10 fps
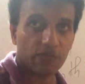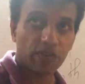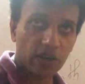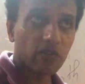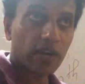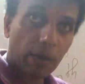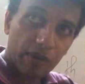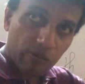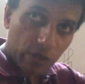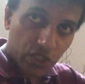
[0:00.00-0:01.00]
We worked on a
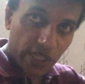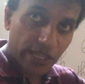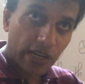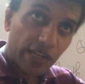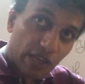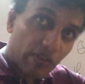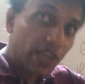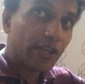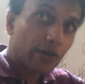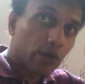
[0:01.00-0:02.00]
couple of questions earlier
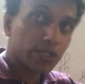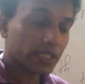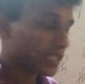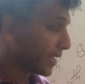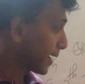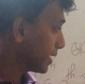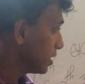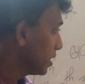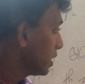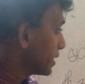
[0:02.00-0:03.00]
videos. See, check.
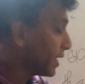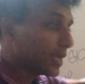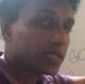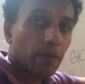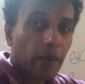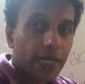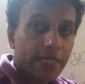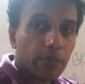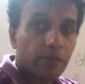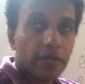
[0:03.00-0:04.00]
Take the
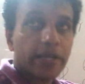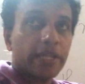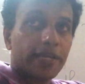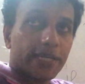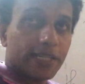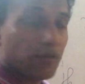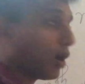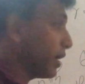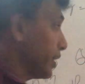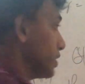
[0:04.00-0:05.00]
multiple 10 here,
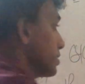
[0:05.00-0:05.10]
divide.